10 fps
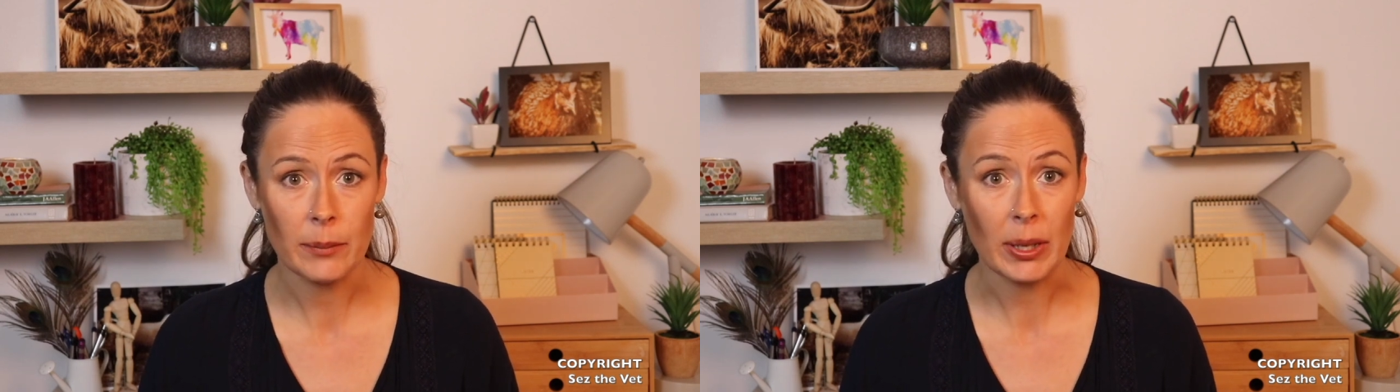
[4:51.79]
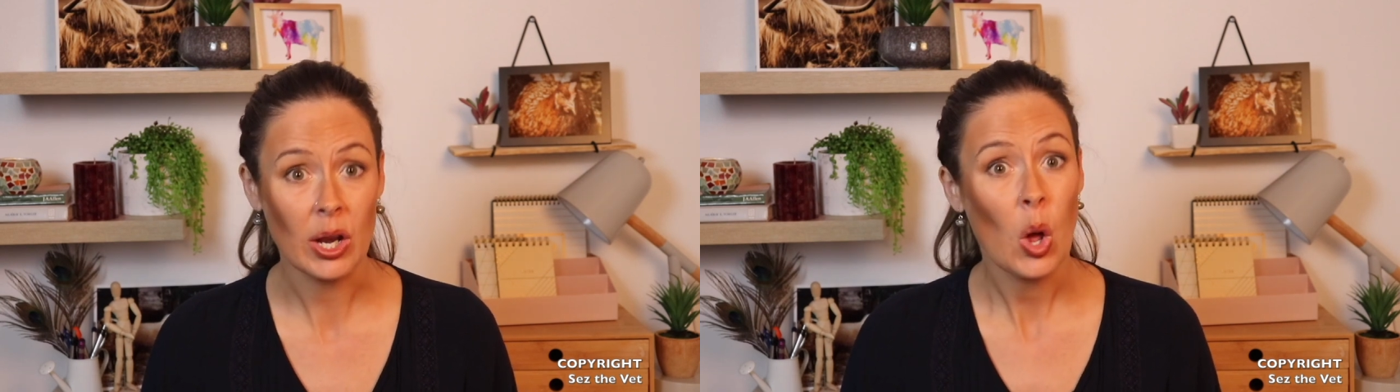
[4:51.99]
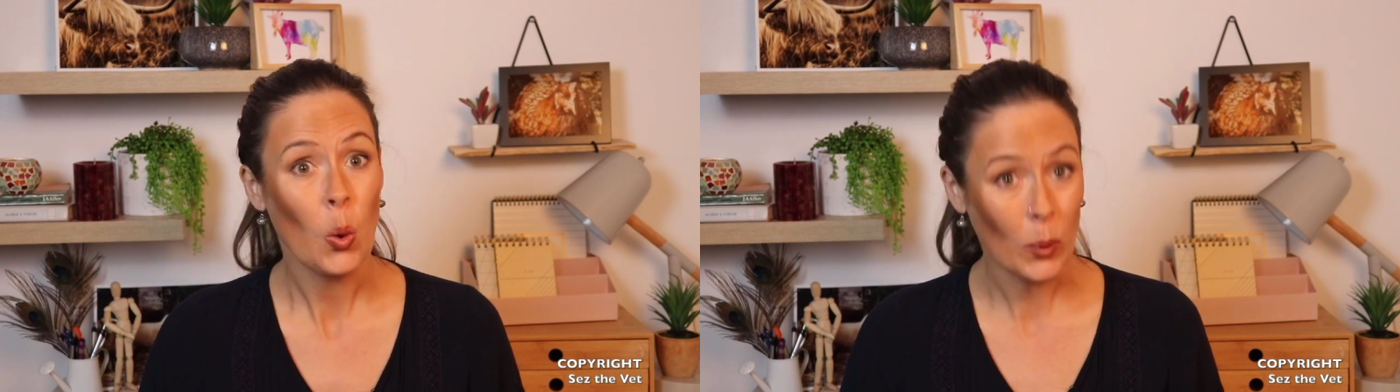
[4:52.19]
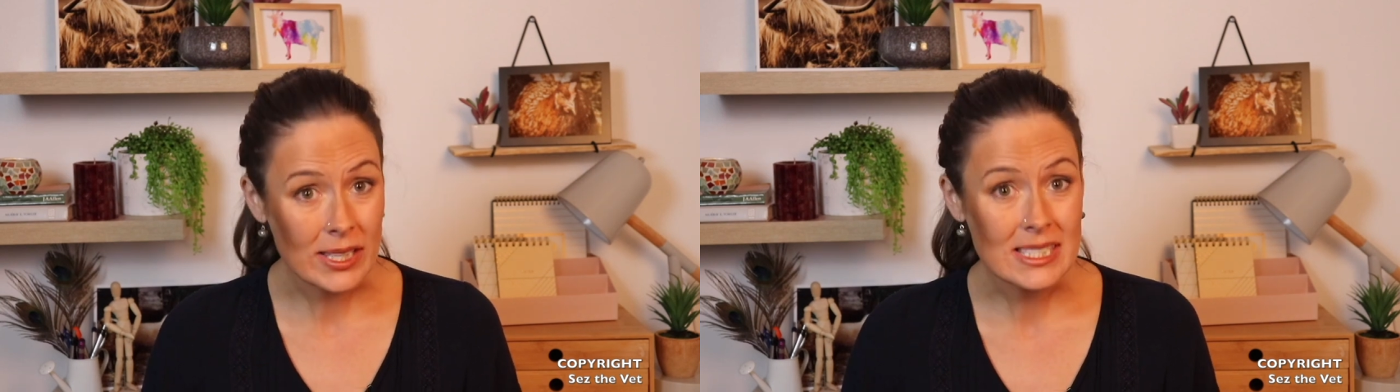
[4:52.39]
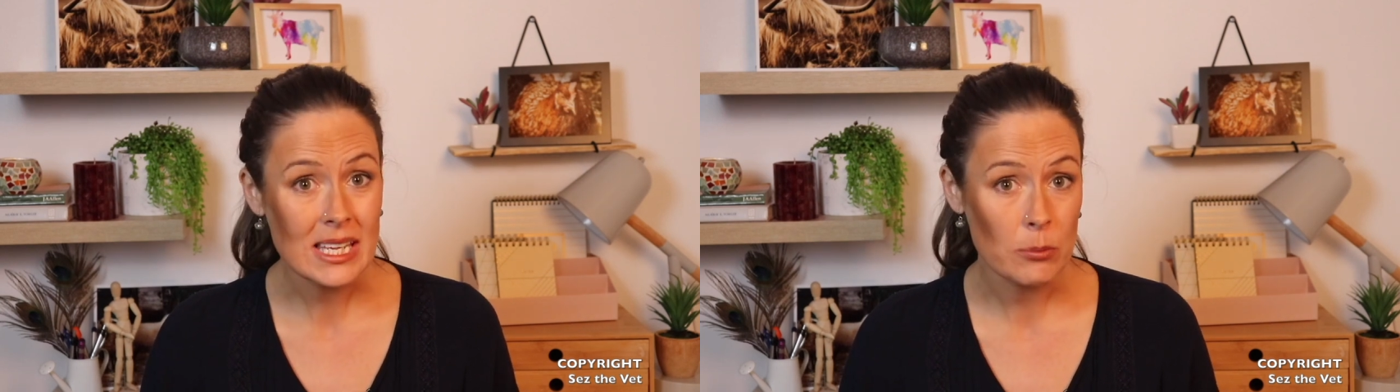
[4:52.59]
But
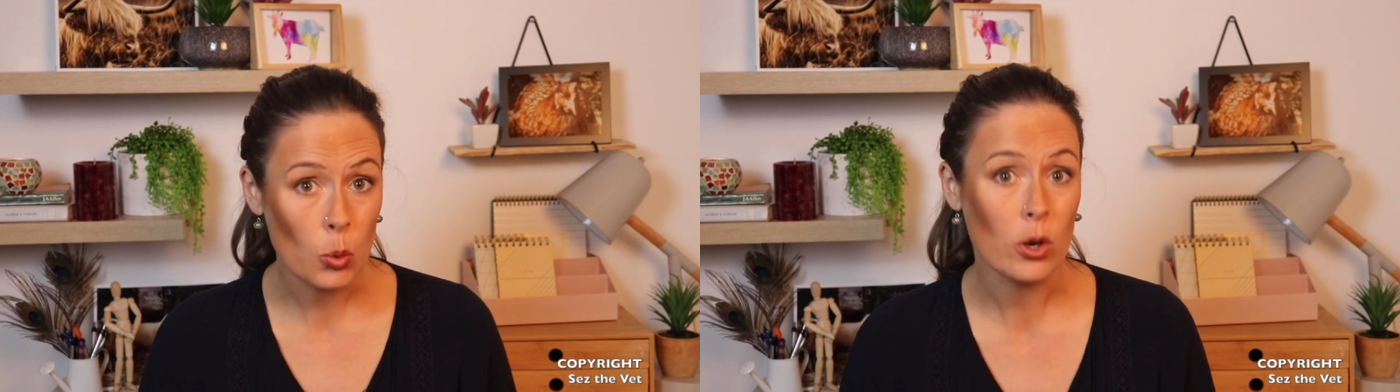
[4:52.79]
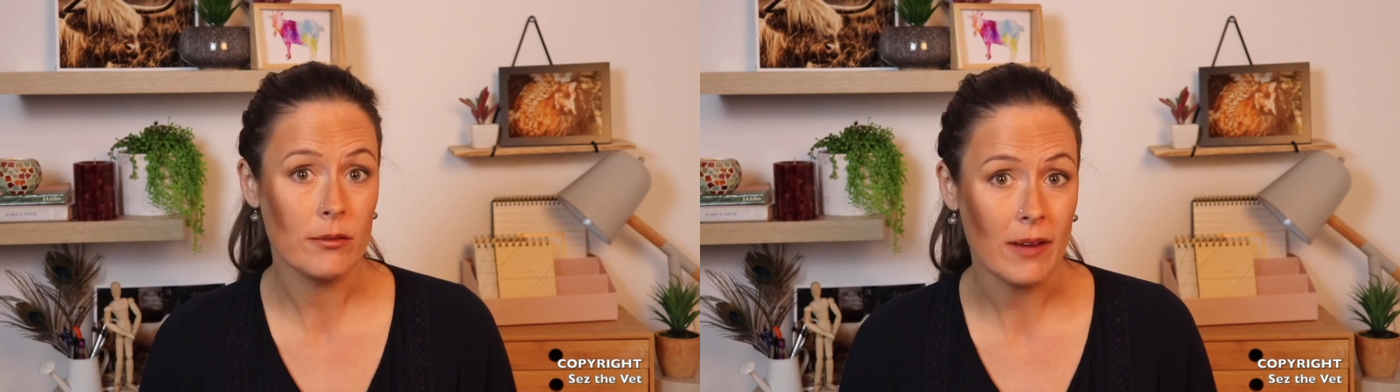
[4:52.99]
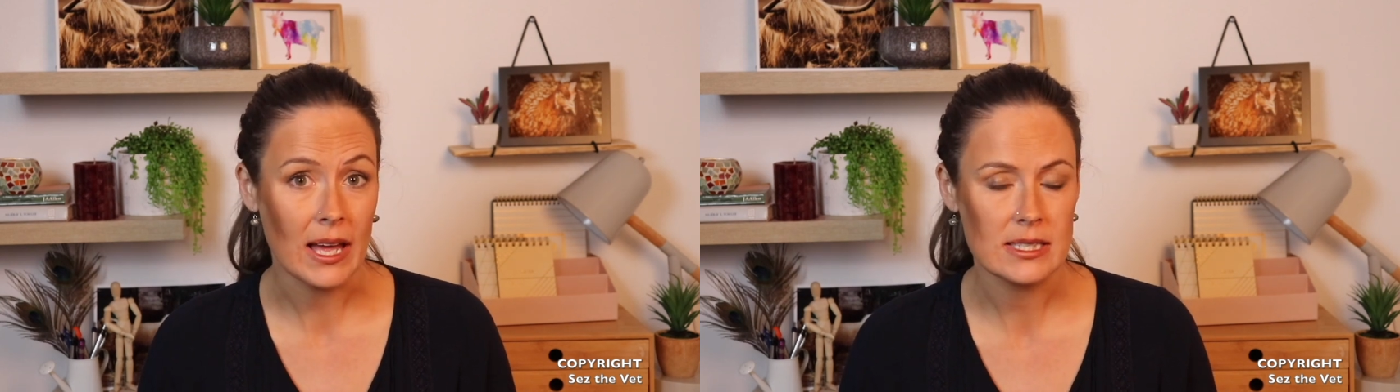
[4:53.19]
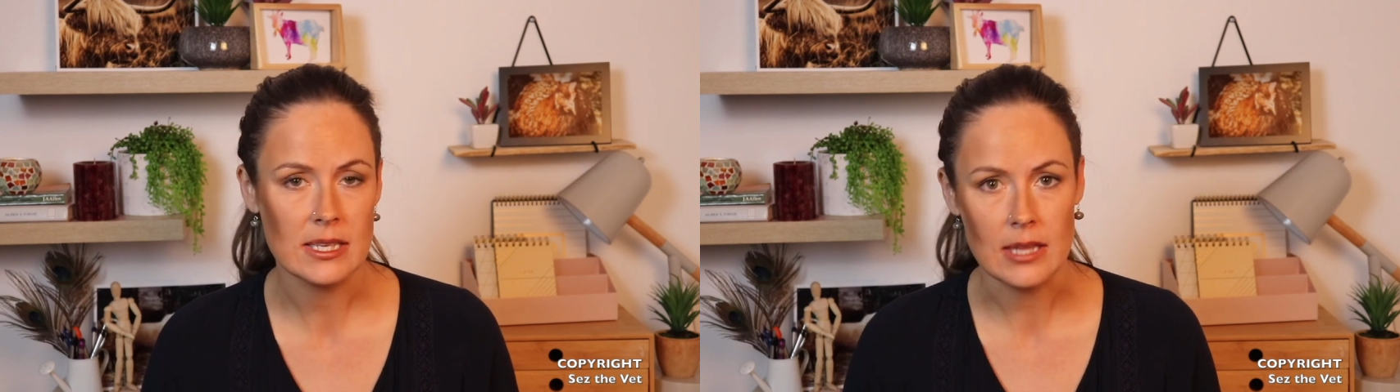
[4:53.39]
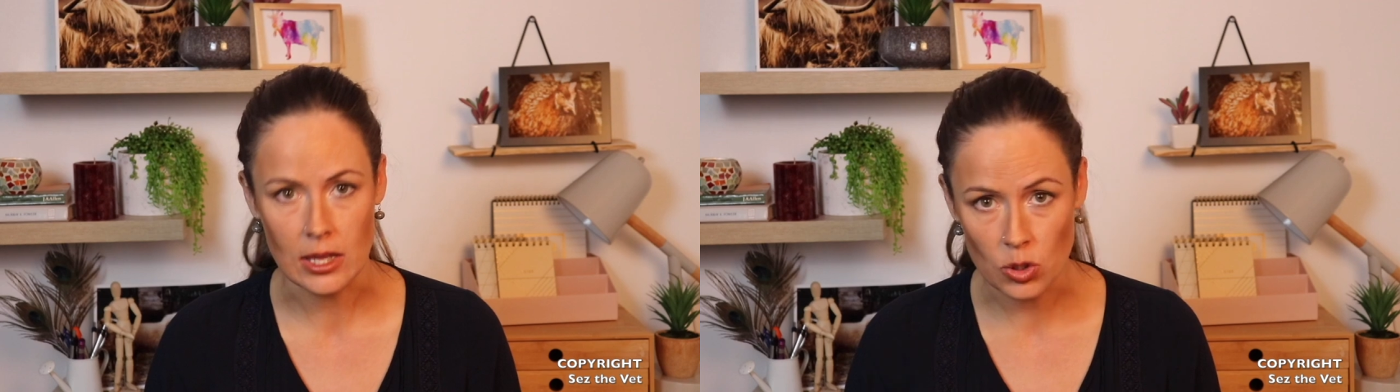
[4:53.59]
once they're more advanced
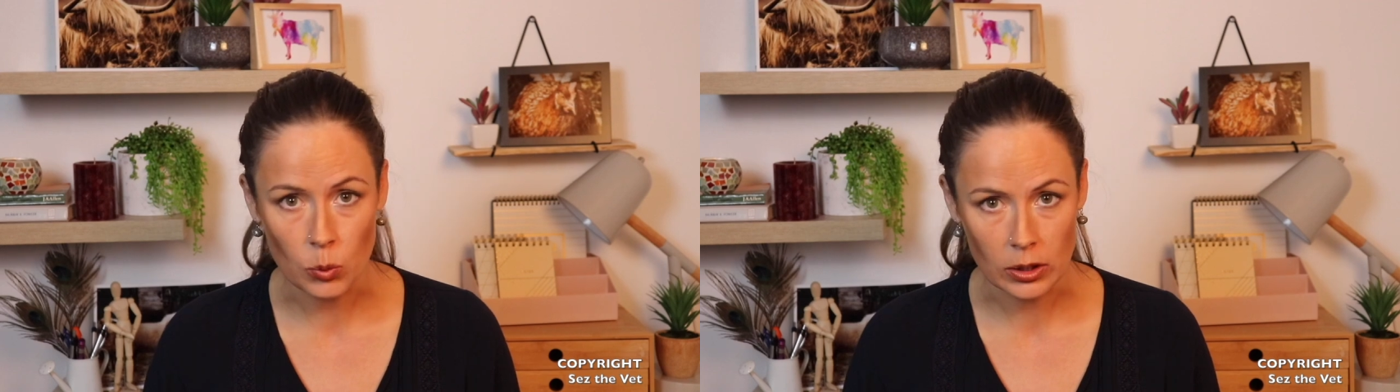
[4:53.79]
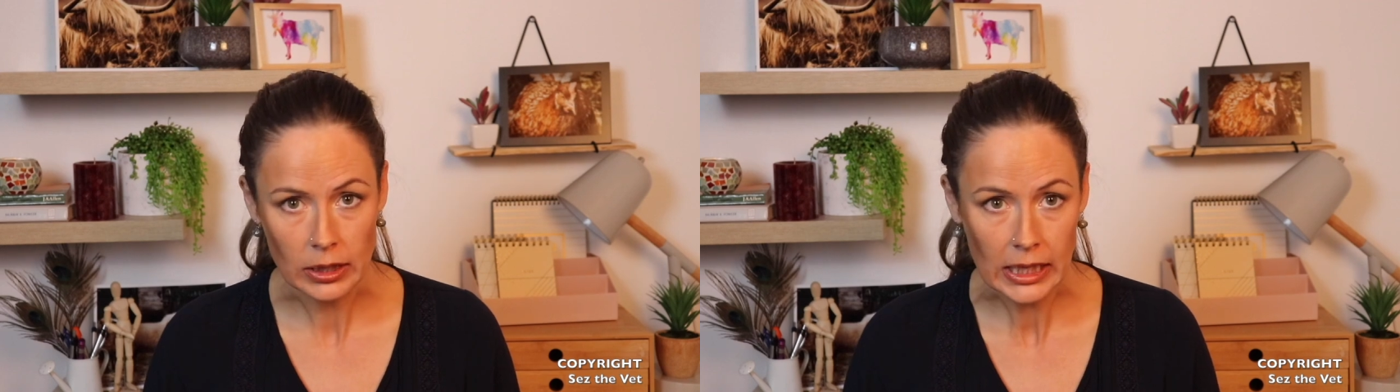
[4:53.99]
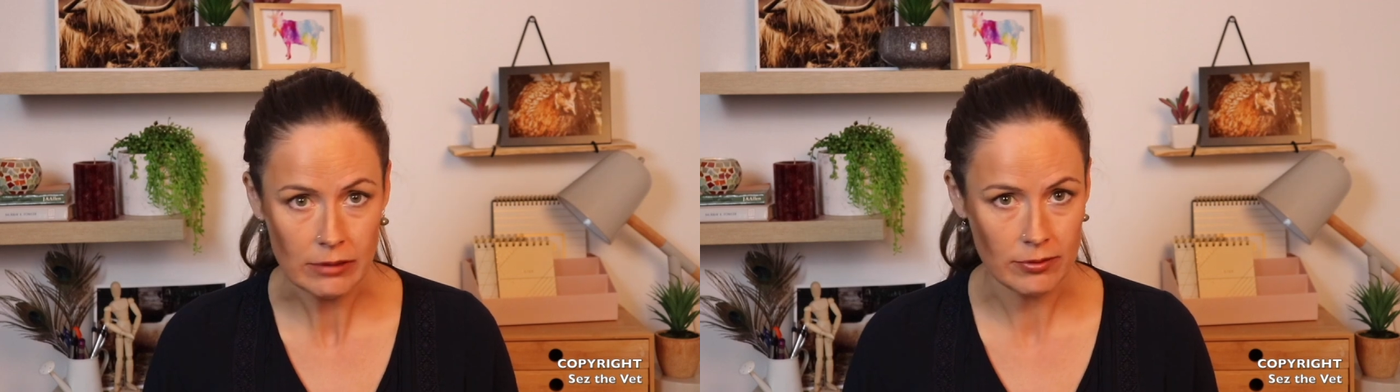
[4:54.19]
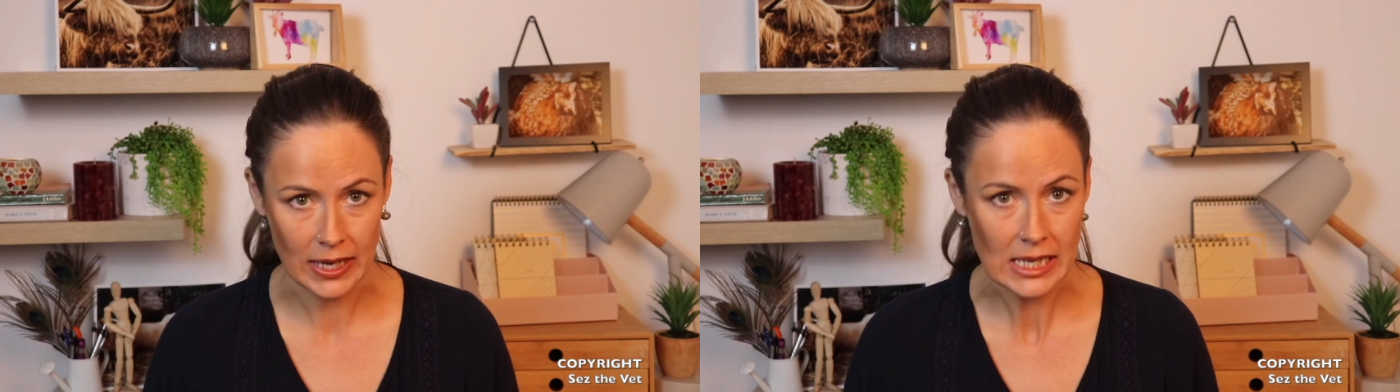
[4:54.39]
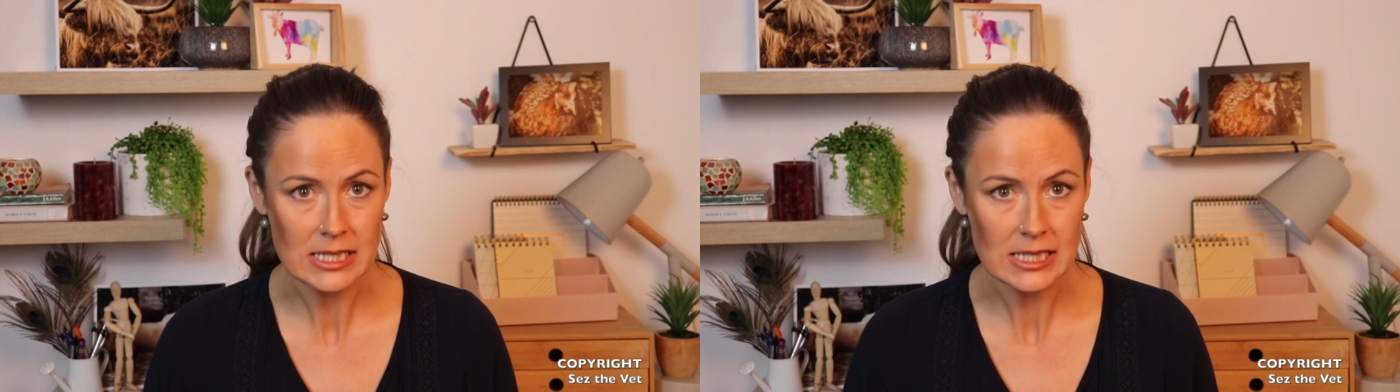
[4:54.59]
than that, you will need a vet.